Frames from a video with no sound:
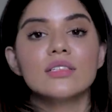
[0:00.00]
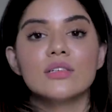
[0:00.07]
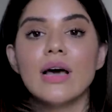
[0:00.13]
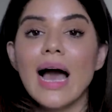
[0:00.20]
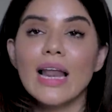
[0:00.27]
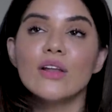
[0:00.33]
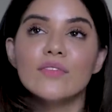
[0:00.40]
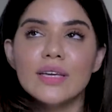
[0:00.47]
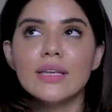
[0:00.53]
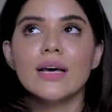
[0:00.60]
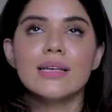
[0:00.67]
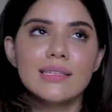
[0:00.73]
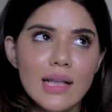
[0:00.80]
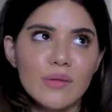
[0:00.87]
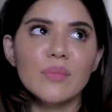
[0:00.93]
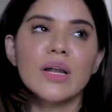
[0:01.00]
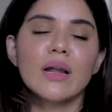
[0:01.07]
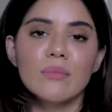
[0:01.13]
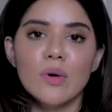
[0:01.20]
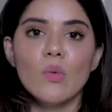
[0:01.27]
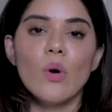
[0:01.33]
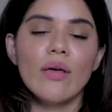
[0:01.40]
So aloe vera is like my
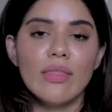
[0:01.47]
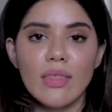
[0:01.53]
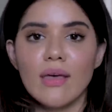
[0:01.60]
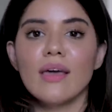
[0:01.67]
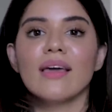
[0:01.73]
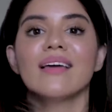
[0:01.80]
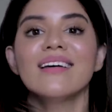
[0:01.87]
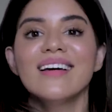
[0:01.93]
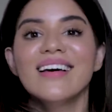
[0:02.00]
number one thing.